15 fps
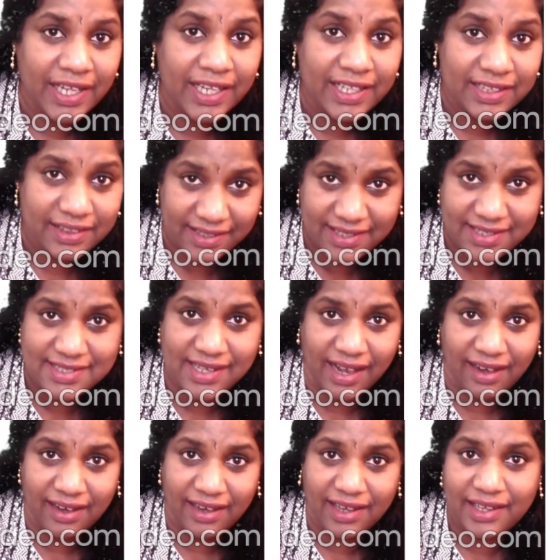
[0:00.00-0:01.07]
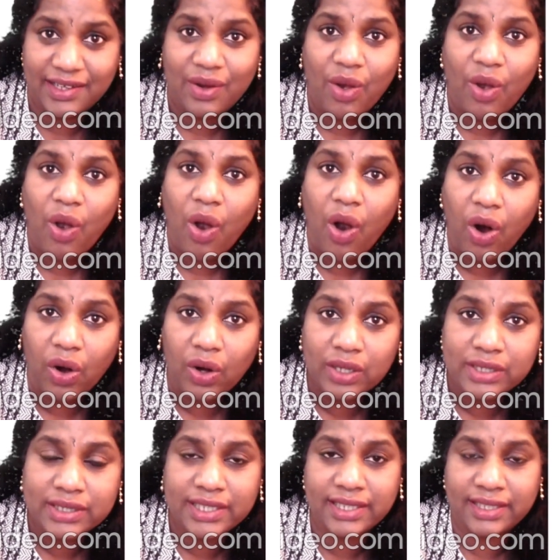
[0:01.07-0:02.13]
These are
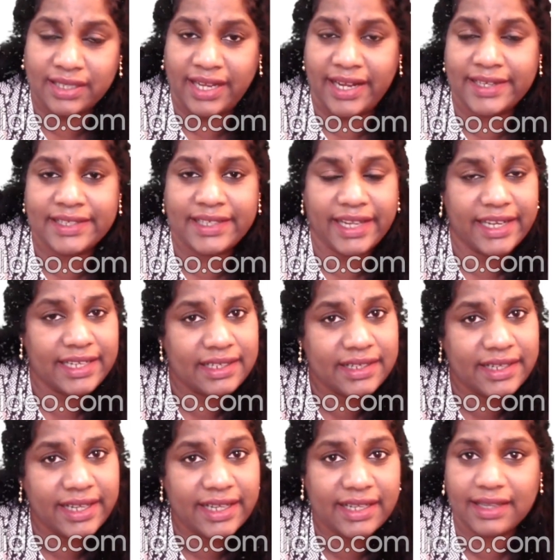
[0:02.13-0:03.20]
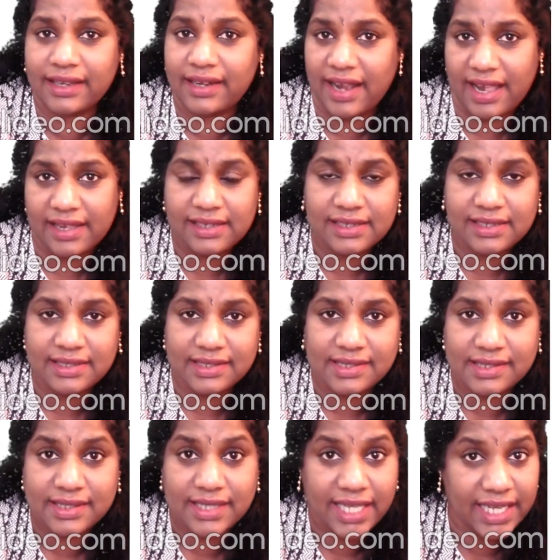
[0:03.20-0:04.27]
alternate interior
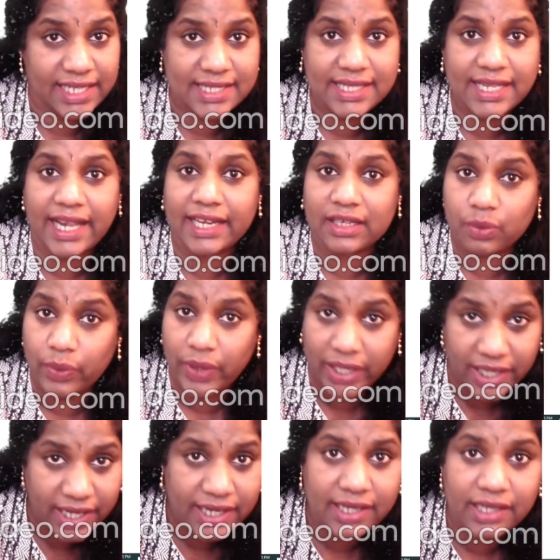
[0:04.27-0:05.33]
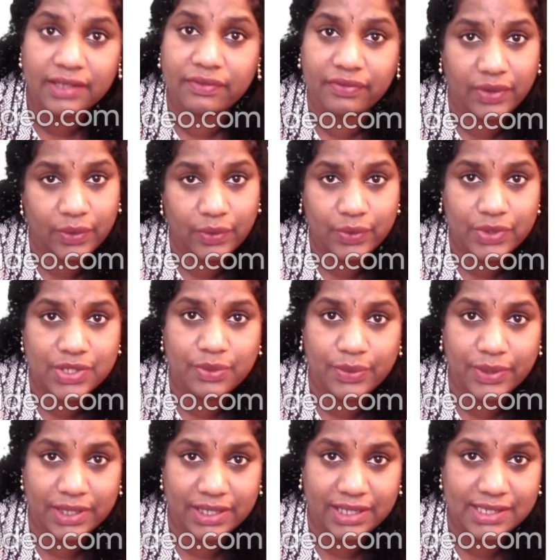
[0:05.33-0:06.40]
angles. Kids get very confused
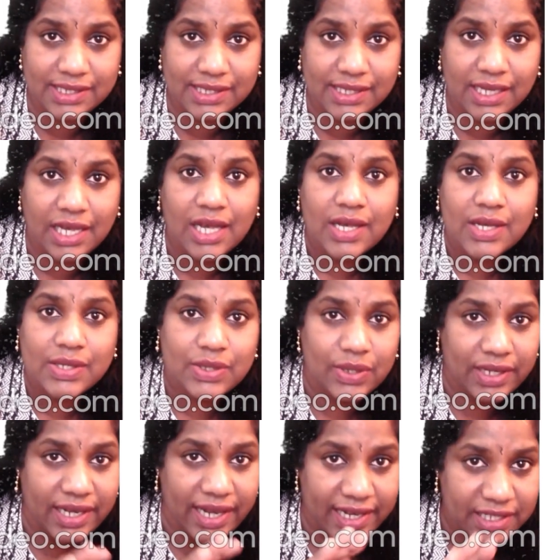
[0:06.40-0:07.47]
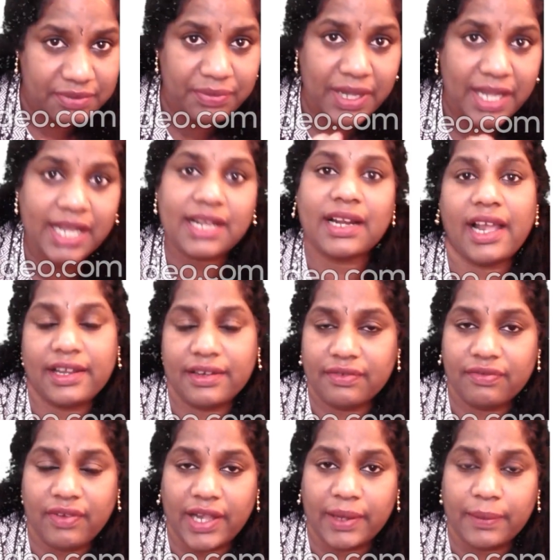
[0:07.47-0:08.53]
with this. So let me clarify.